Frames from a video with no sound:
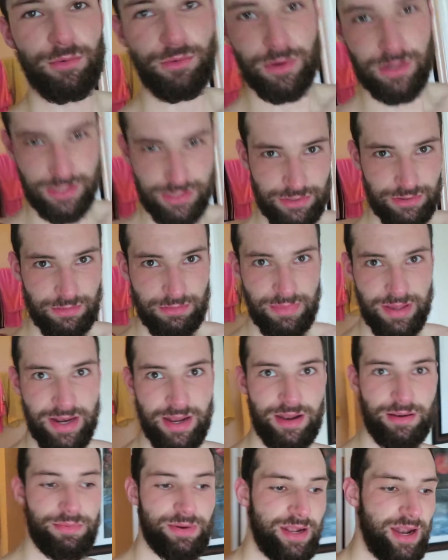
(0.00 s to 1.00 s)
don't want to
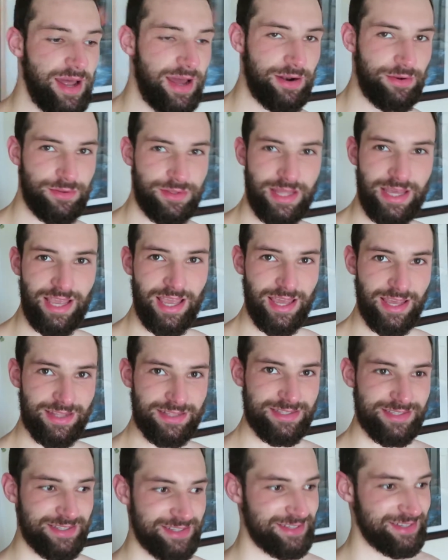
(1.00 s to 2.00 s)
admit it, but I don't like
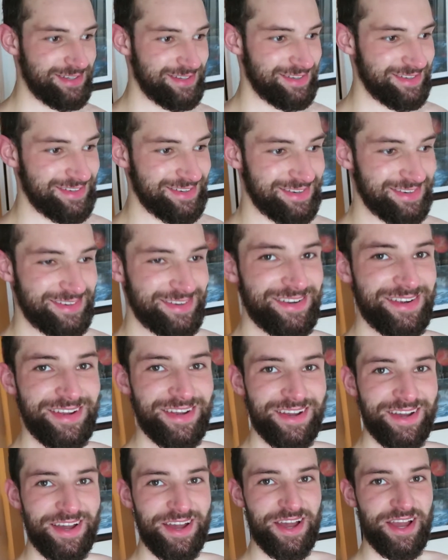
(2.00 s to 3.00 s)
ants.
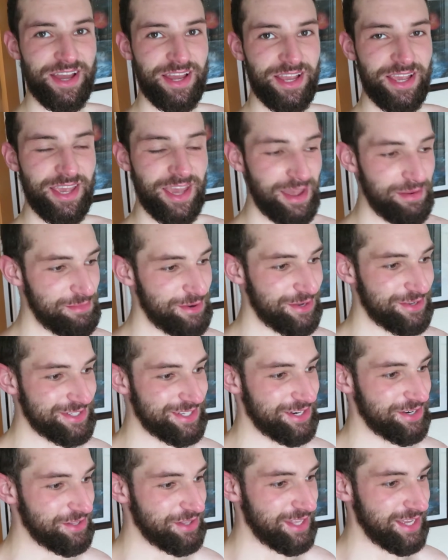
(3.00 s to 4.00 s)
Gabe knows
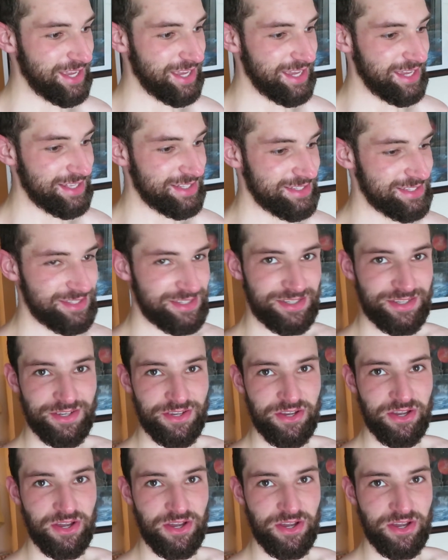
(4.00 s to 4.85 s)
I don't like ants.